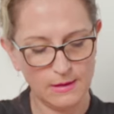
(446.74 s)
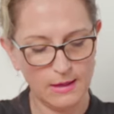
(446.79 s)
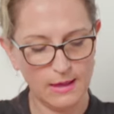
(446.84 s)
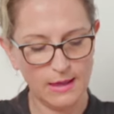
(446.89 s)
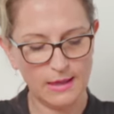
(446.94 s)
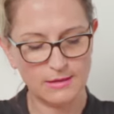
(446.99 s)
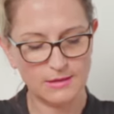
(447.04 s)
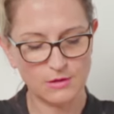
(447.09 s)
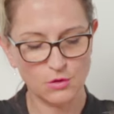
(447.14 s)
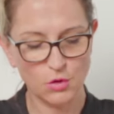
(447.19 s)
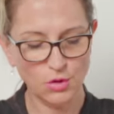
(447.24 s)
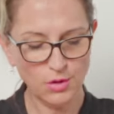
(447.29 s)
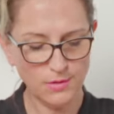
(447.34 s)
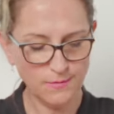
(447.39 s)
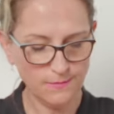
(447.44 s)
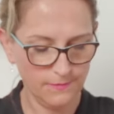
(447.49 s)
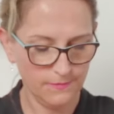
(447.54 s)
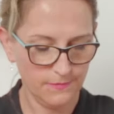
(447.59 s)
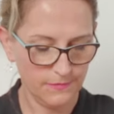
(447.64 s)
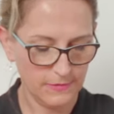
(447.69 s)
And it's gone.
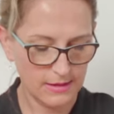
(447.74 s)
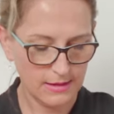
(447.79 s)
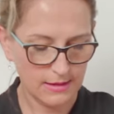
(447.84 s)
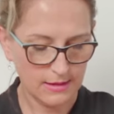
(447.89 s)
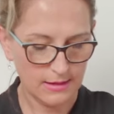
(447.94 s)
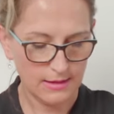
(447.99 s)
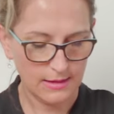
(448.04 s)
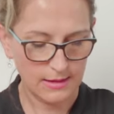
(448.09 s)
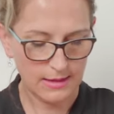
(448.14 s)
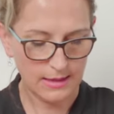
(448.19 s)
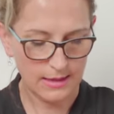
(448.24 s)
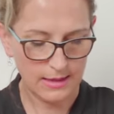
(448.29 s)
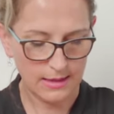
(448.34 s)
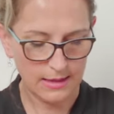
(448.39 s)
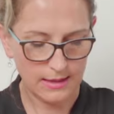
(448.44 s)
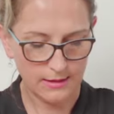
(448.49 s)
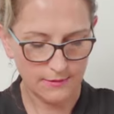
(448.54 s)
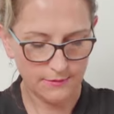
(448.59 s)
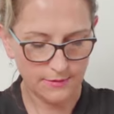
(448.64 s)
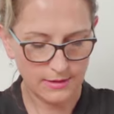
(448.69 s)

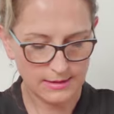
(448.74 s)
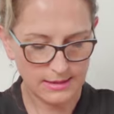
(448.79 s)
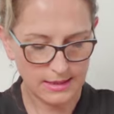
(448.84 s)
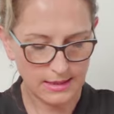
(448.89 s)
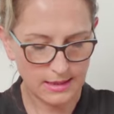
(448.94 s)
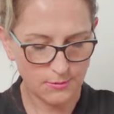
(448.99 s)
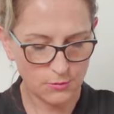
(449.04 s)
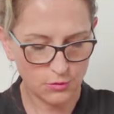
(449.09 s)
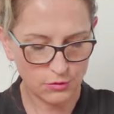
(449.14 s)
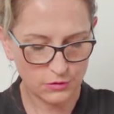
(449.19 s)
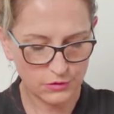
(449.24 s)
And if there's any more